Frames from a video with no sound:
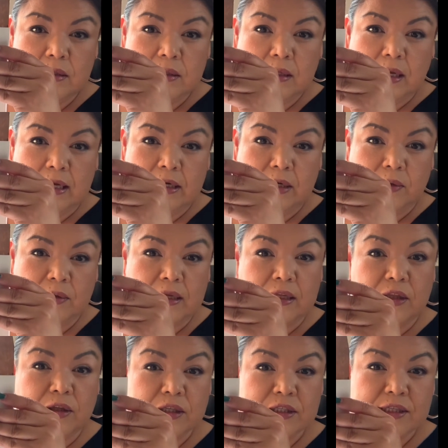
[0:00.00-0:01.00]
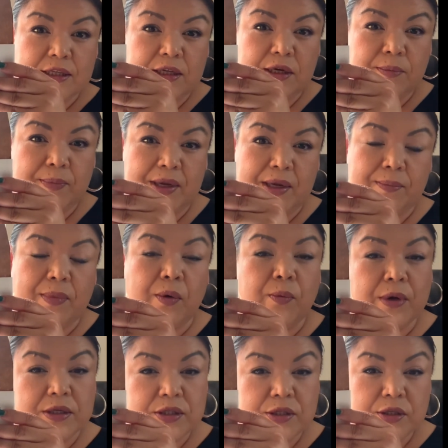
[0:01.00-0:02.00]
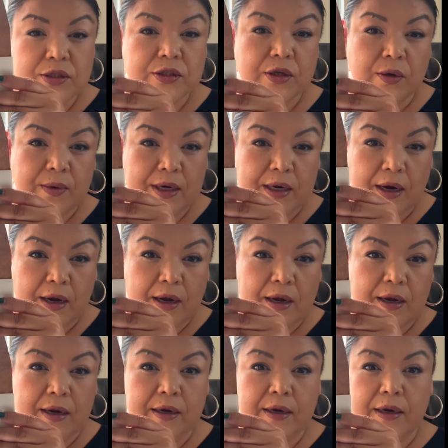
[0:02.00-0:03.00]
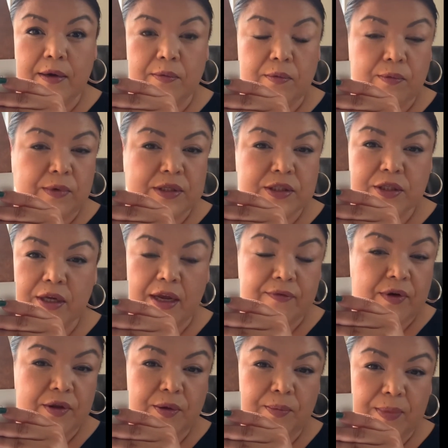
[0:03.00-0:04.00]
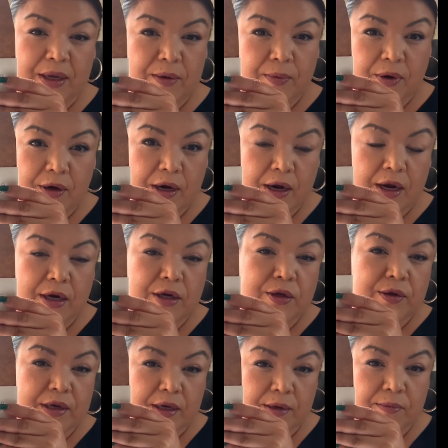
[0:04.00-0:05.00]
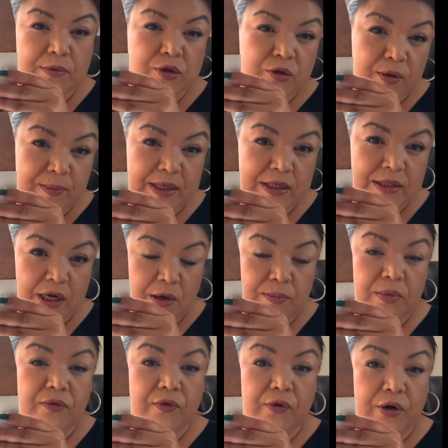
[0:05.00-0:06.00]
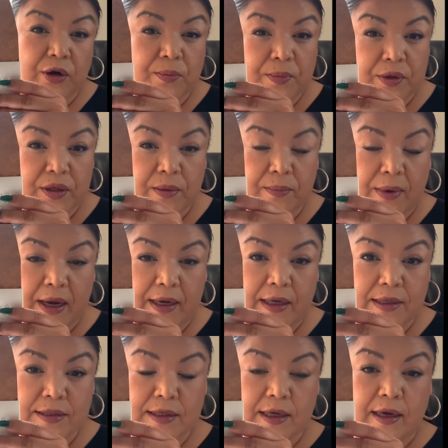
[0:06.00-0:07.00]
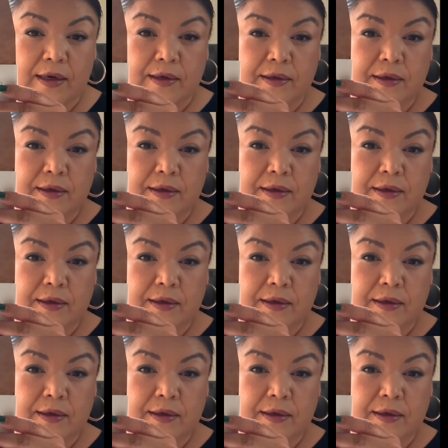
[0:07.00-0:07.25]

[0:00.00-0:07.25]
I know it looks a little big, but once you sew it on and once you have all the beadwork on, you can trim it down before you put the bias on.